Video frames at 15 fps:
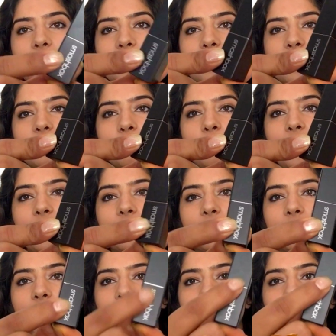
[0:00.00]
this is
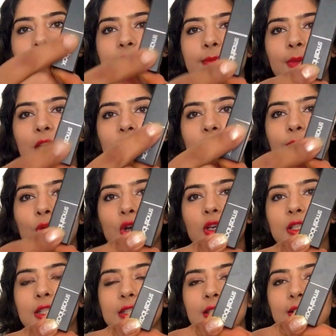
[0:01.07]
metal with
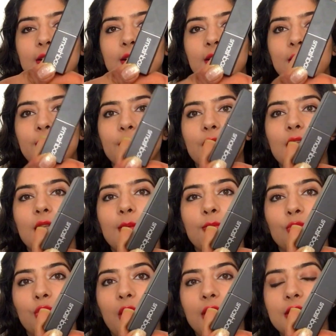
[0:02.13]
SMASHBOX
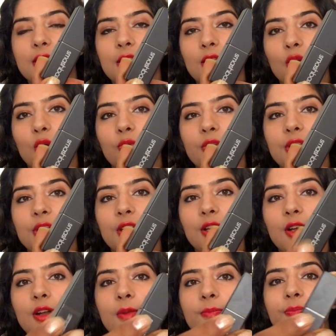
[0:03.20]
branding over
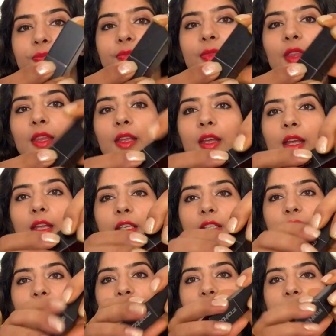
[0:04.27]
here, and
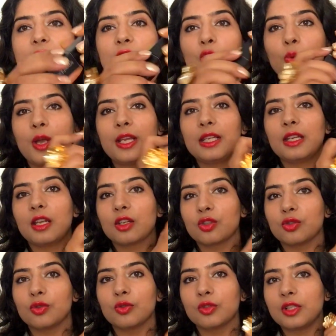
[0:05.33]
it feels quite
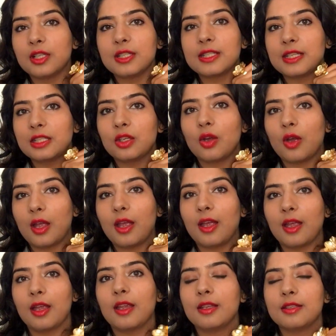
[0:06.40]
luxurious in your
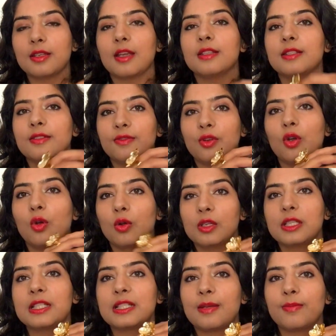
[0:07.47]
hand as if you're
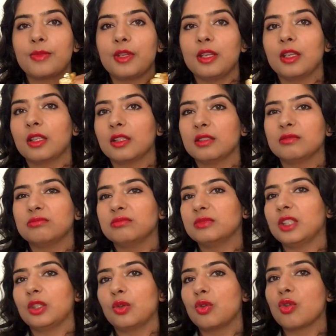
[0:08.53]
holding something,
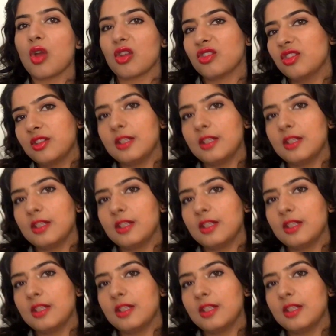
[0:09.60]
you know, not